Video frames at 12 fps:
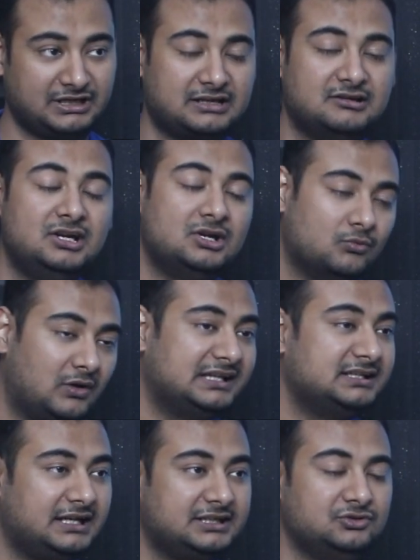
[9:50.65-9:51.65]
Like
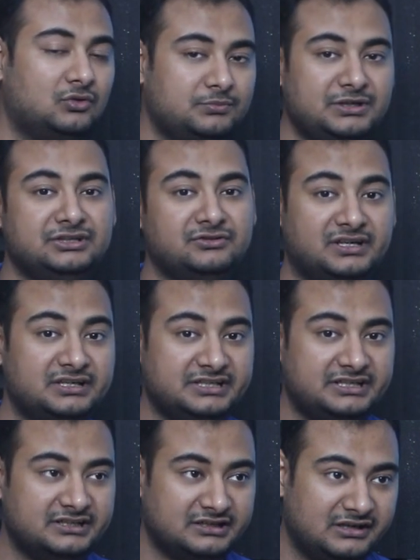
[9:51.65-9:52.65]
why the heck European Union
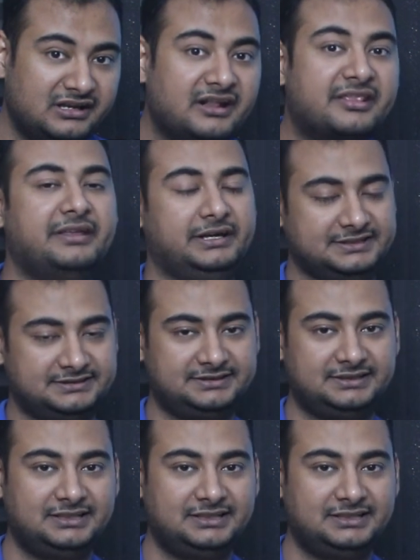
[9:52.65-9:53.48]
did nothing